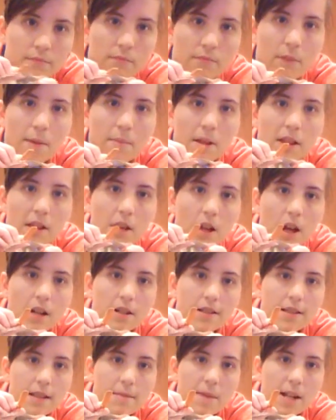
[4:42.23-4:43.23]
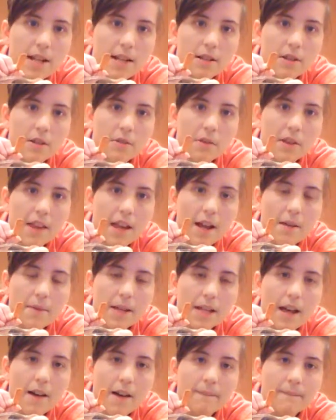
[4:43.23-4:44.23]
Might be a little hard to see. might need to look. But there
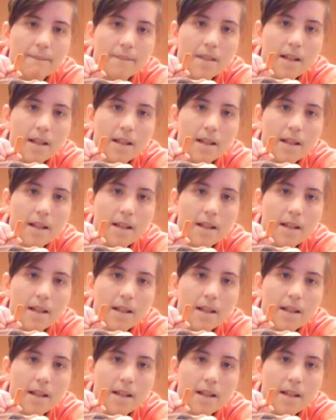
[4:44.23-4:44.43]
we go.